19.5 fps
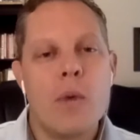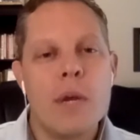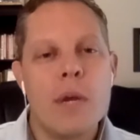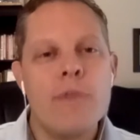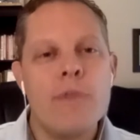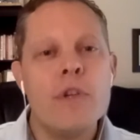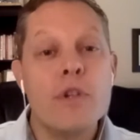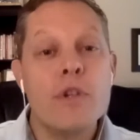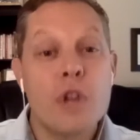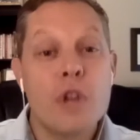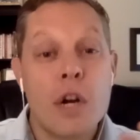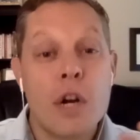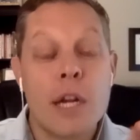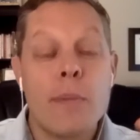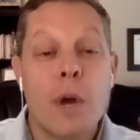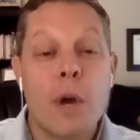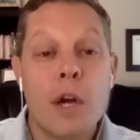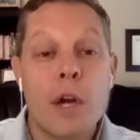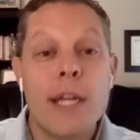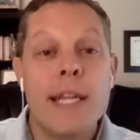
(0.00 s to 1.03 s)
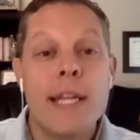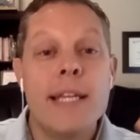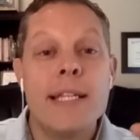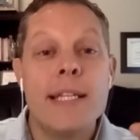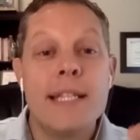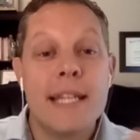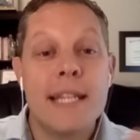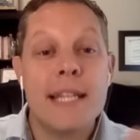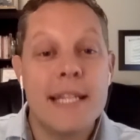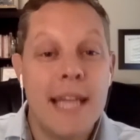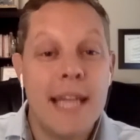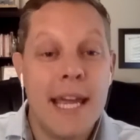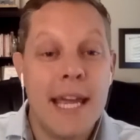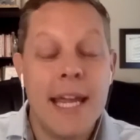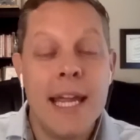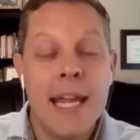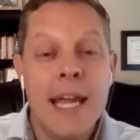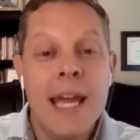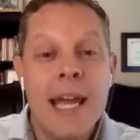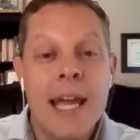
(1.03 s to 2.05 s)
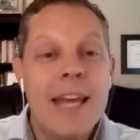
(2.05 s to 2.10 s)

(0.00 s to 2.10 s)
whatever your target market is today,